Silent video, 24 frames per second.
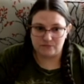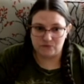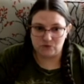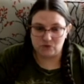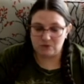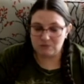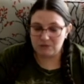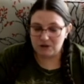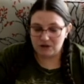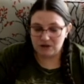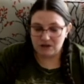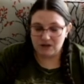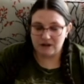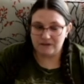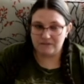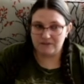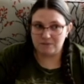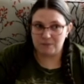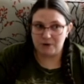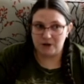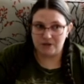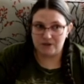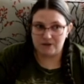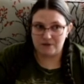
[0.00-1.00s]
So I'm not going to have to
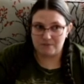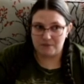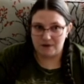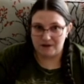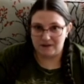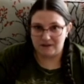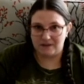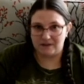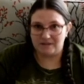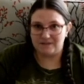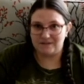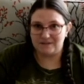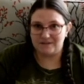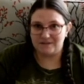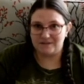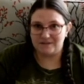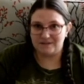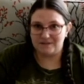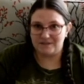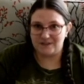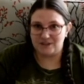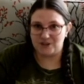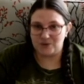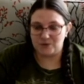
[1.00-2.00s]
bother buying
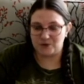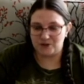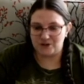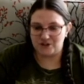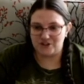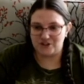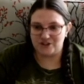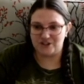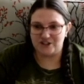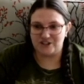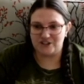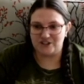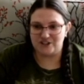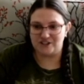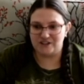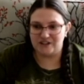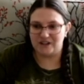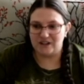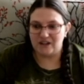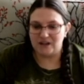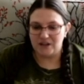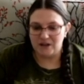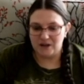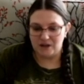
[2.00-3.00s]
dishwasher detergent.
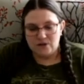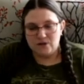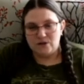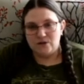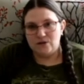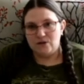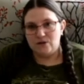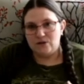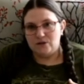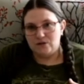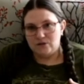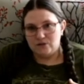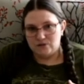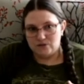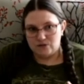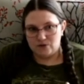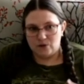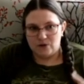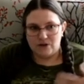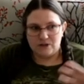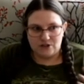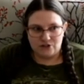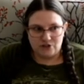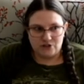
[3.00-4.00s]

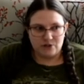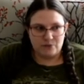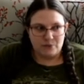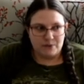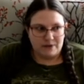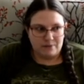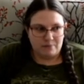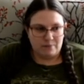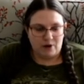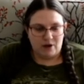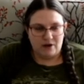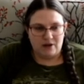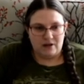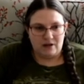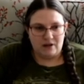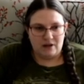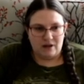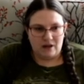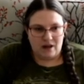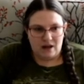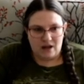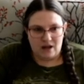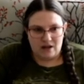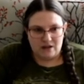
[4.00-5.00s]
So initially we had bought it
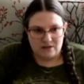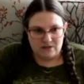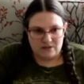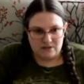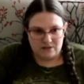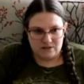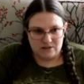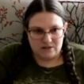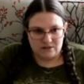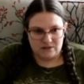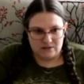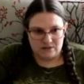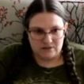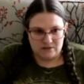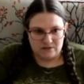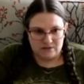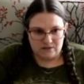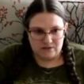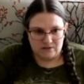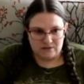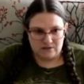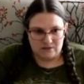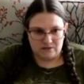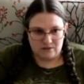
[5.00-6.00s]
at
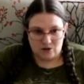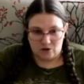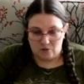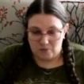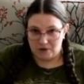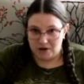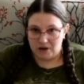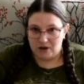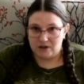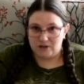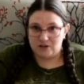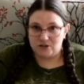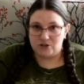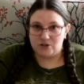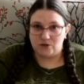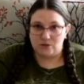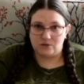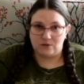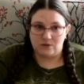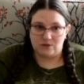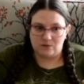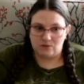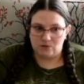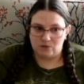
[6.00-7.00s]
the Home and Garden Show
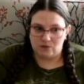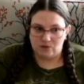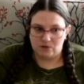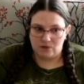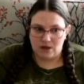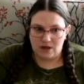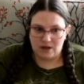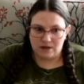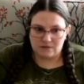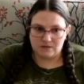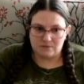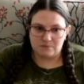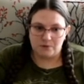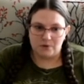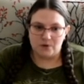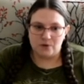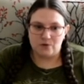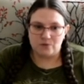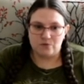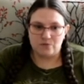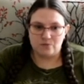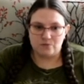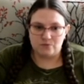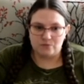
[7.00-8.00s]
at the local
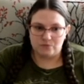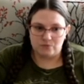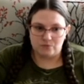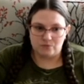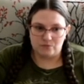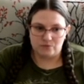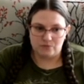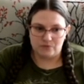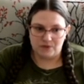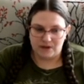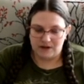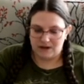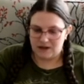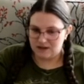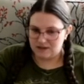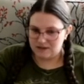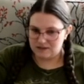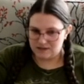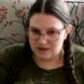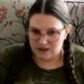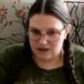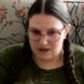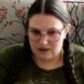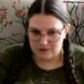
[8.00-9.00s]
expo. They'd had a
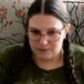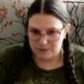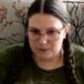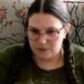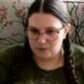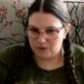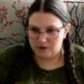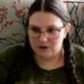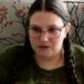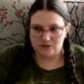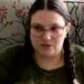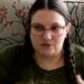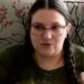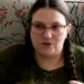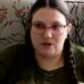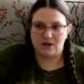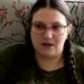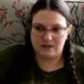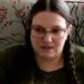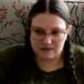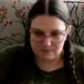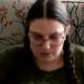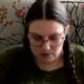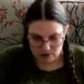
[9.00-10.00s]
stand. We'd wanted to try
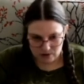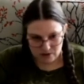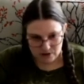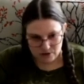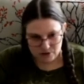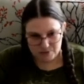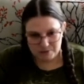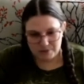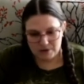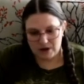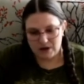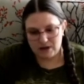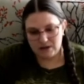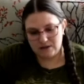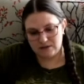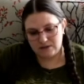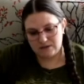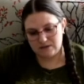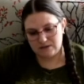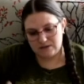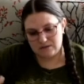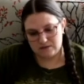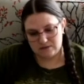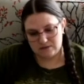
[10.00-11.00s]
some of the laundry products.